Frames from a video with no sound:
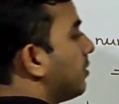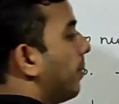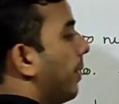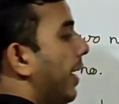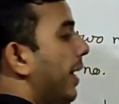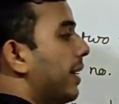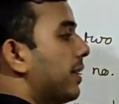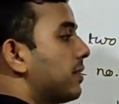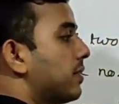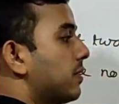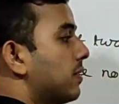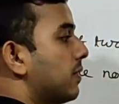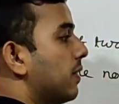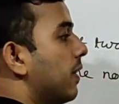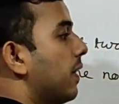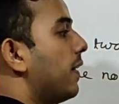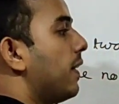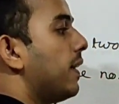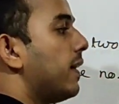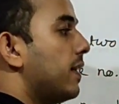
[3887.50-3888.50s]
is minus,
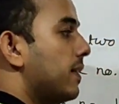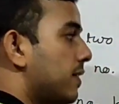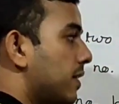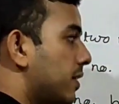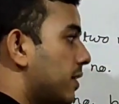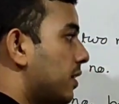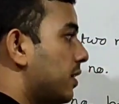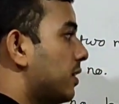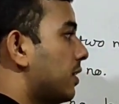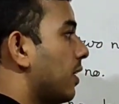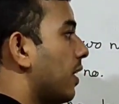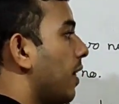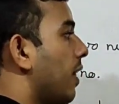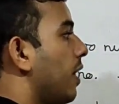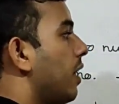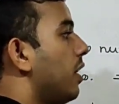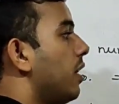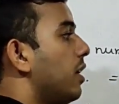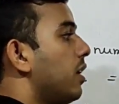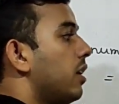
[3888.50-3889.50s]
isn't it?
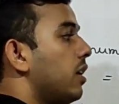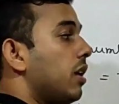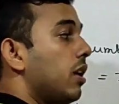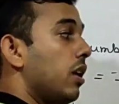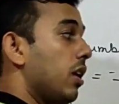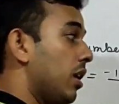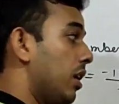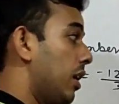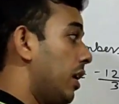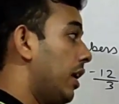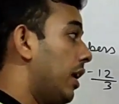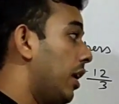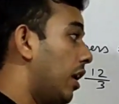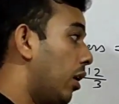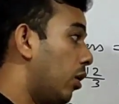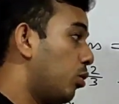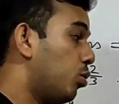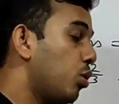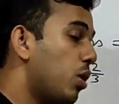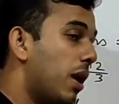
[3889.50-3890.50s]

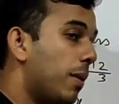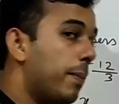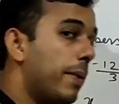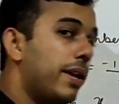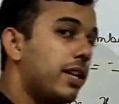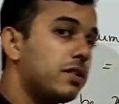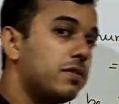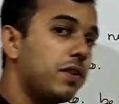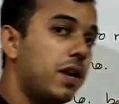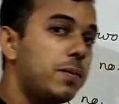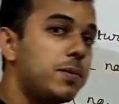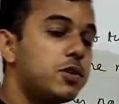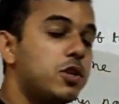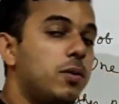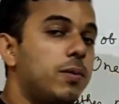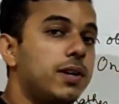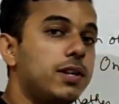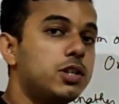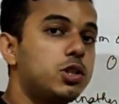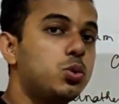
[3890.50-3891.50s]
Now 12 minus 5 is
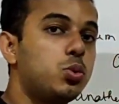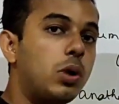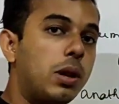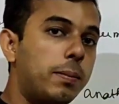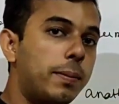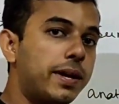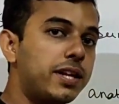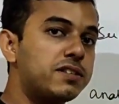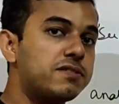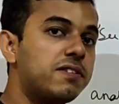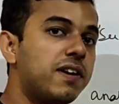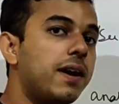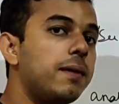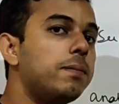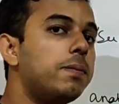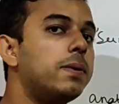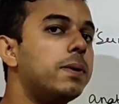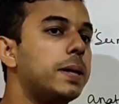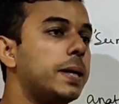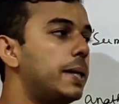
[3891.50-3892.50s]
how much? 12 minus
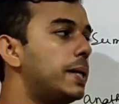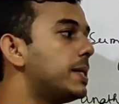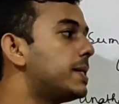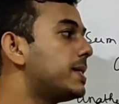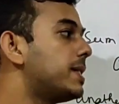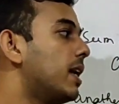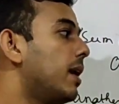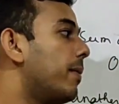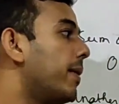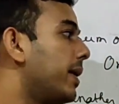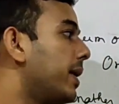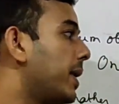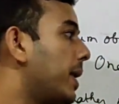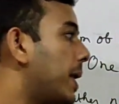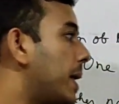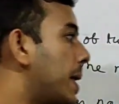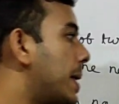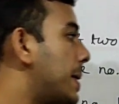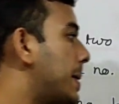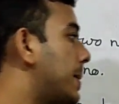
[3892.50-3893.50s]
5, it is 7.
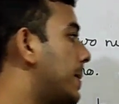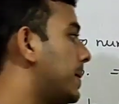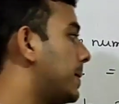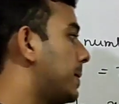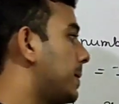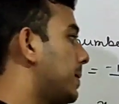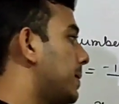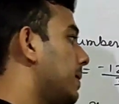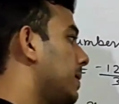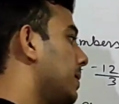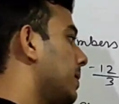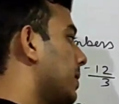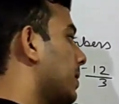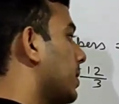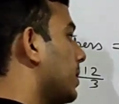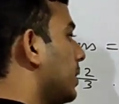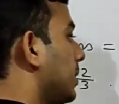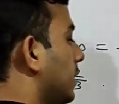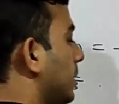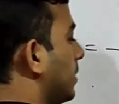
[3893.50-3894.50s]

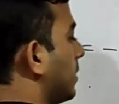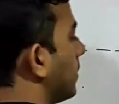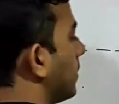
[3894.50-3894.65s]
So